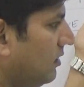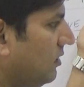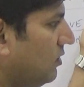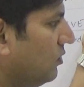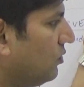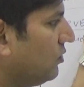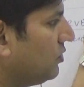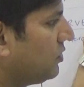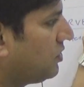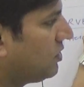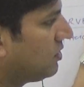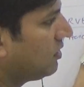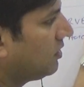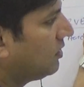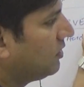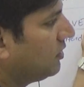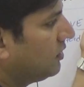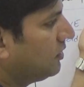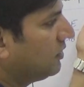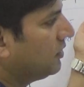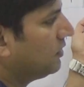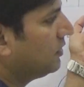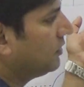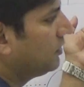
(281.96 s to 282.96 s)
used
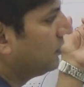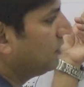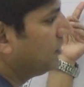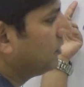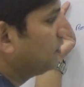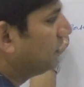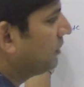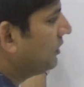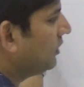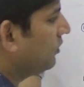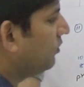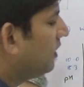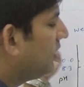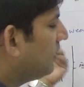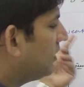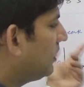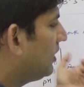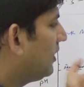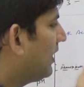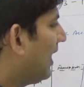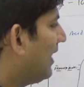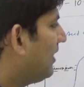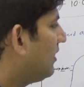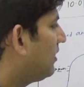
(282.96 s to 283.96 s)
during
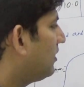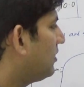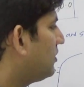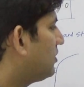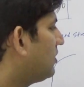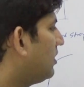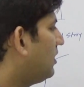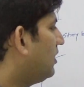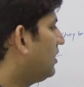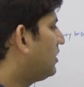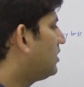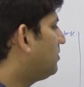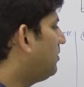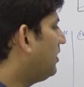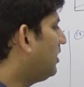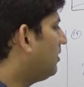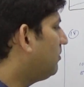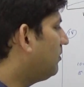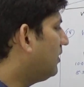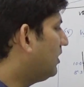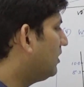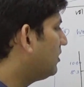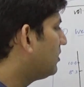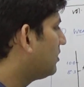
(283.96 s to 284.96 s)
the titration
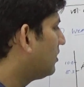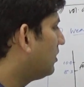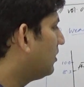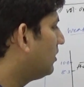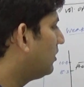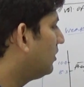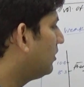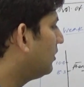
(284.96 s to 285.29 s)
experiment,